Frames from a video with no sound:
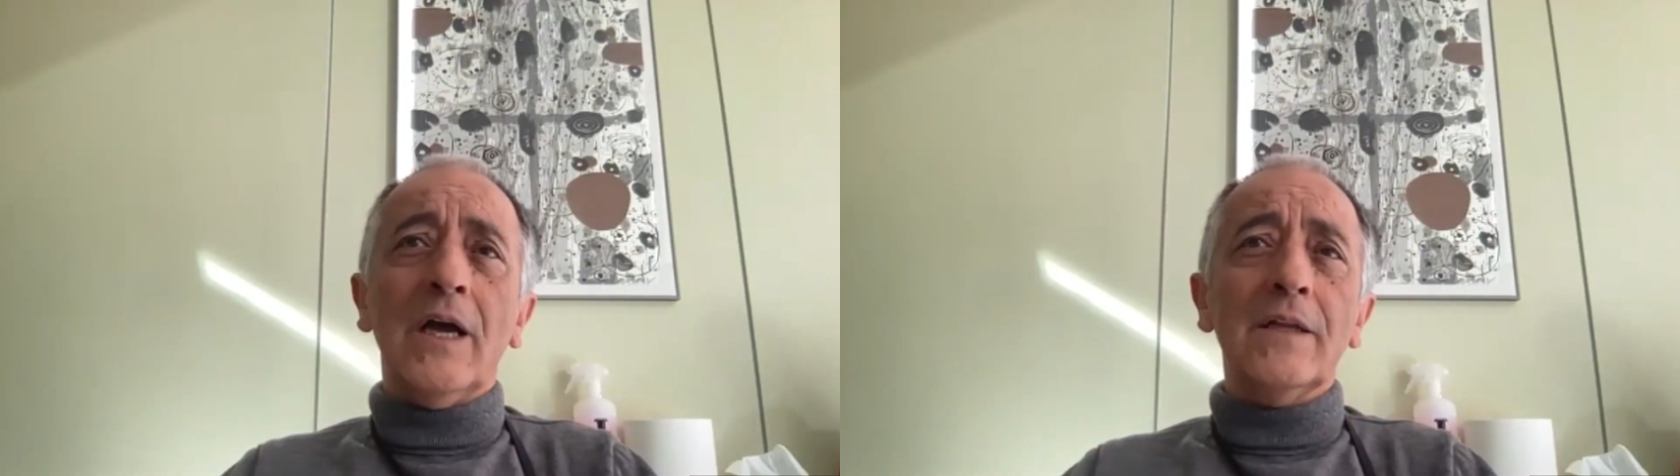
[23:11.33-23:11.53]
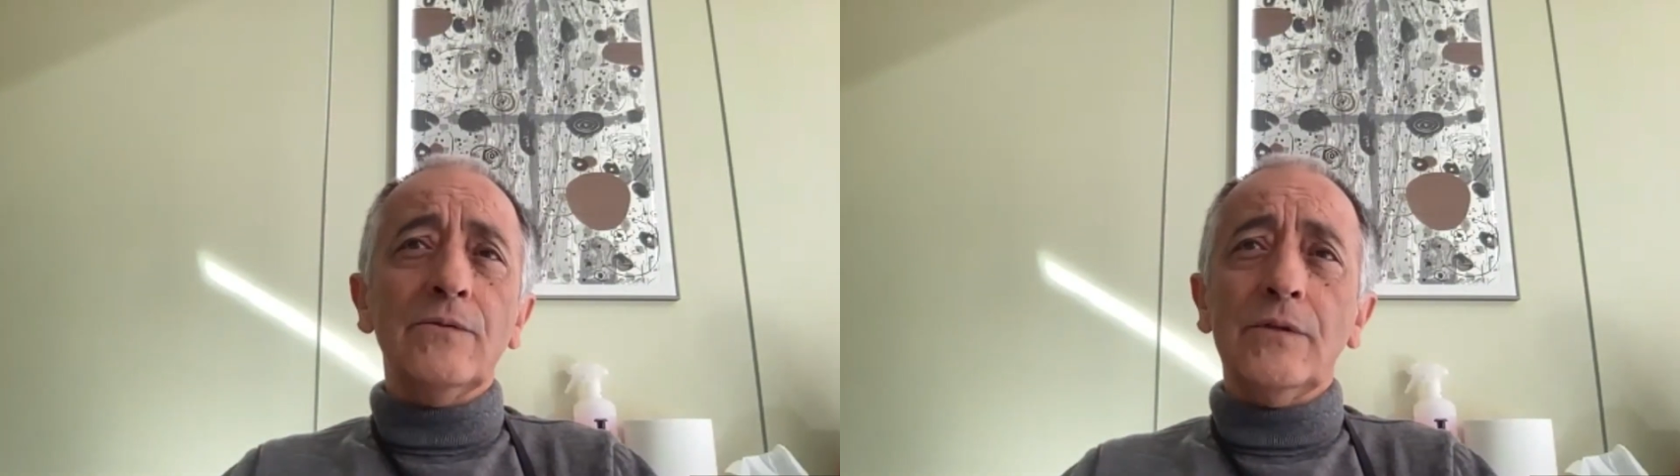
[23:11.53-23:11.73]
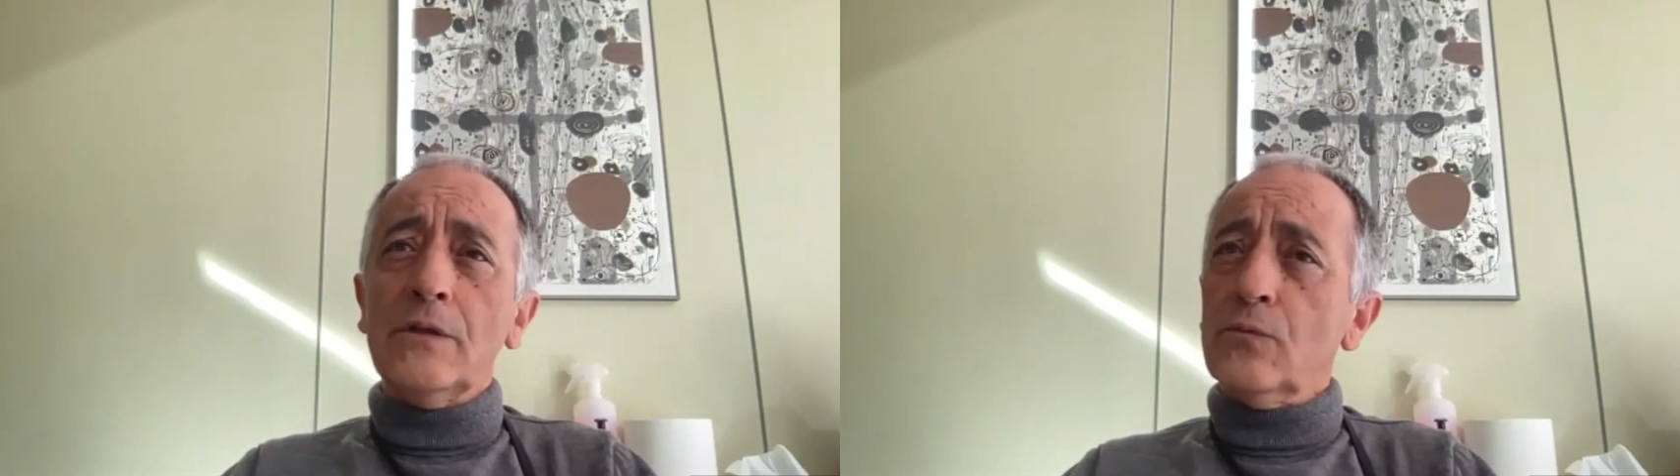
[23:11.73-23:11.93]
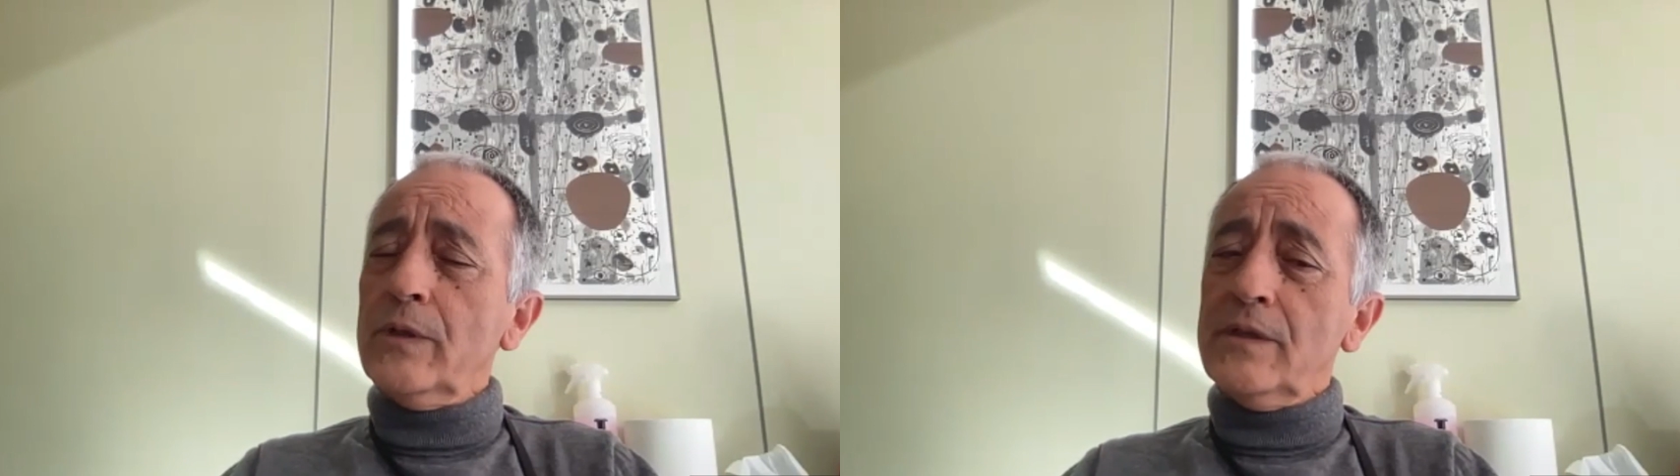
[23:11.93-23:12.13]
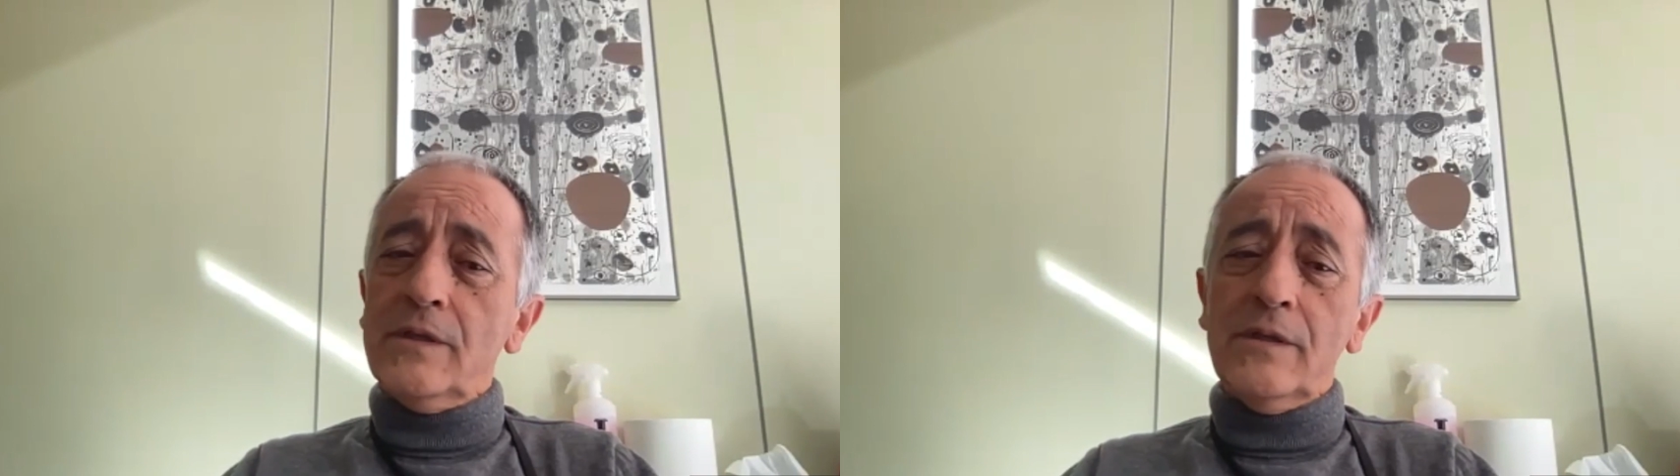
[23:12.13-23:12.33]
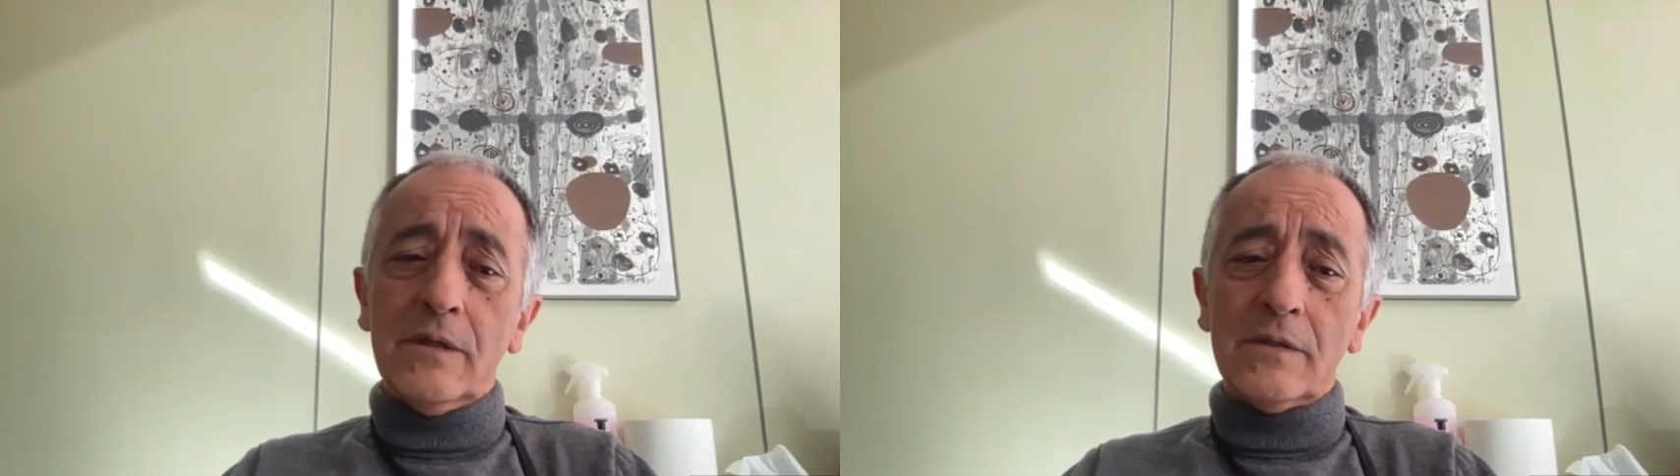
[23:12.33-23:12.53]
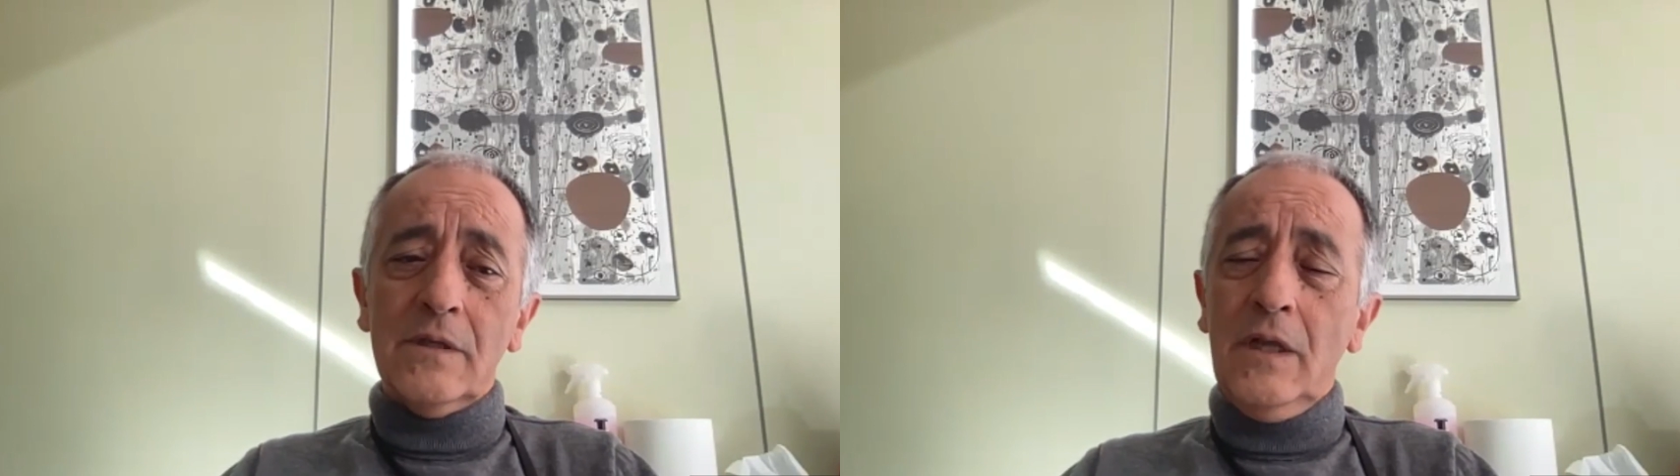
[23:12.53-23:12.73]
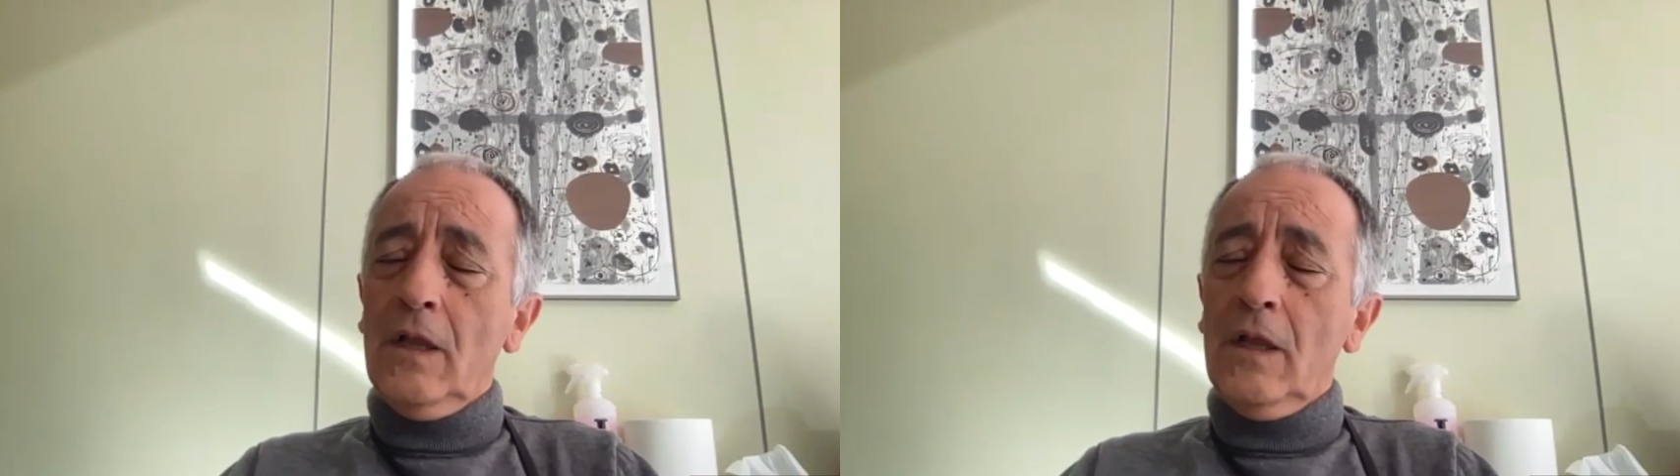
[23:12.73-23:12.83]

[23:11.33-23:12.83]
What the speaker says: 120 years